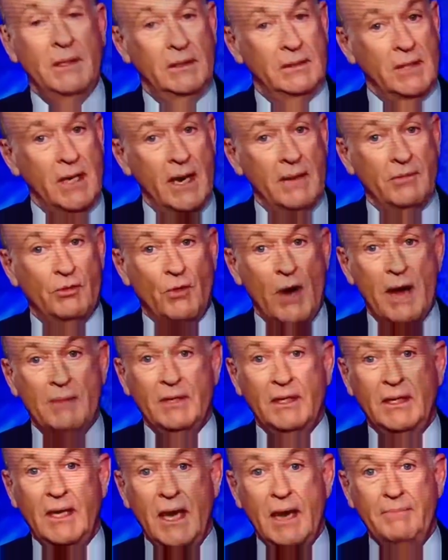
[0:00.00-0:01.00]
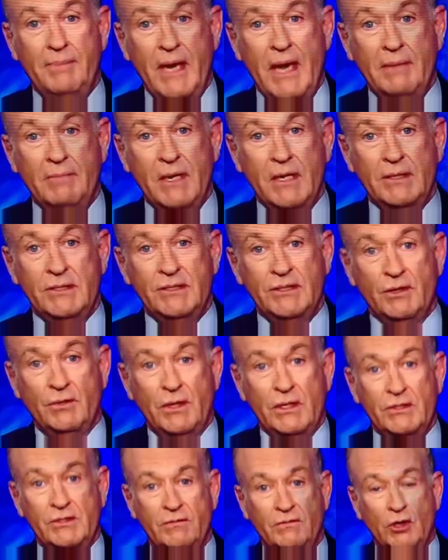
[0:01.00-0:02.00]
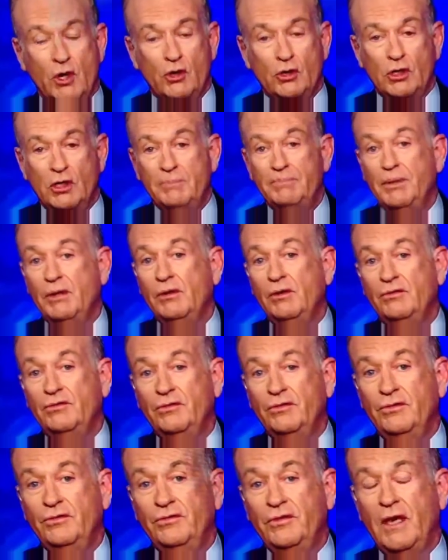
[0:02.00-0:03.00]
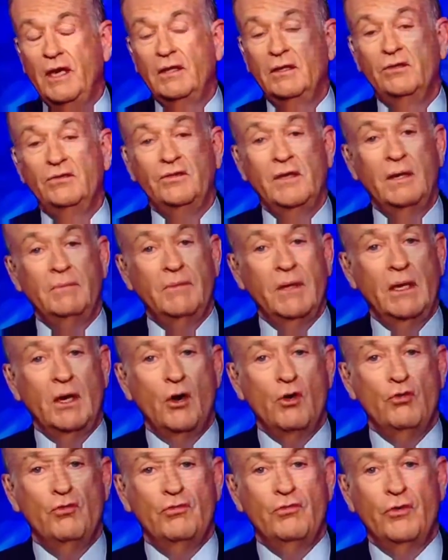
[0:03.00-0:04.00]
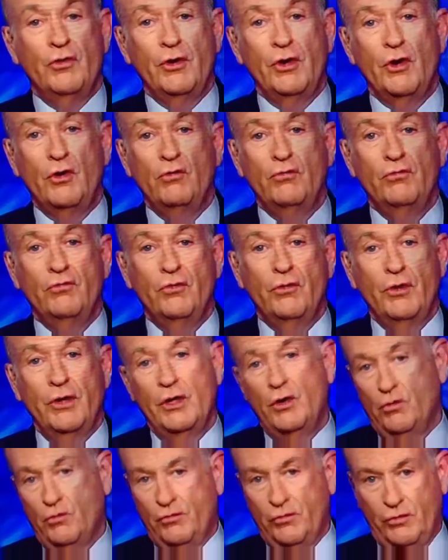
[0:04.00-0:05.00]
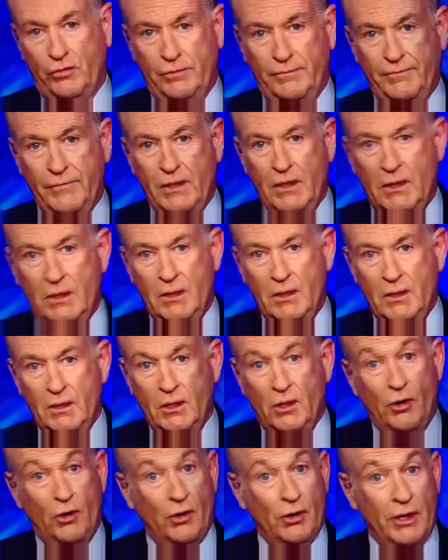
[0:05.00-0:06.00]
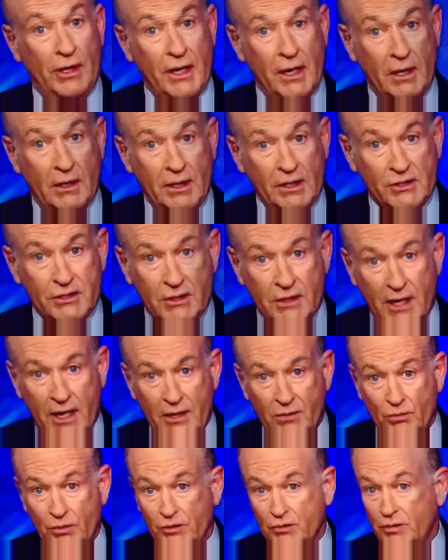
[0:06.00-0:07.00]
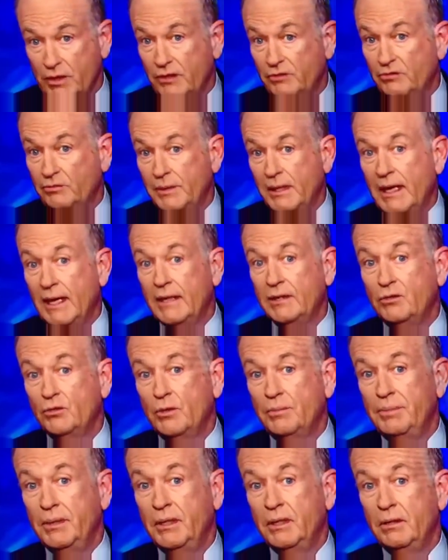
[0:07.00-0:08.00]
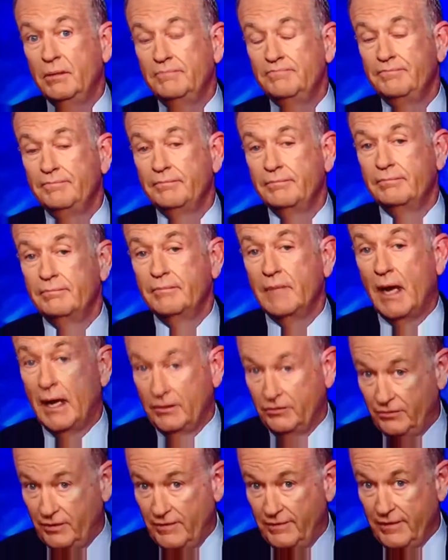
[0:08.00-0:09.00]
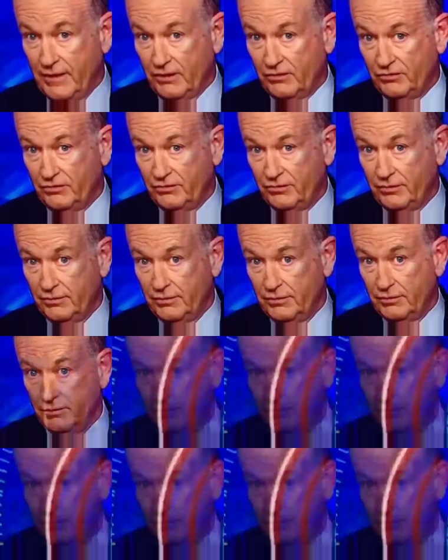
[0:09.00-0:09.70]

Meantime, the Romney campaign made a series of local appearances saying the same thing over and over and over. Early on election night, when trends began to appear, I said this.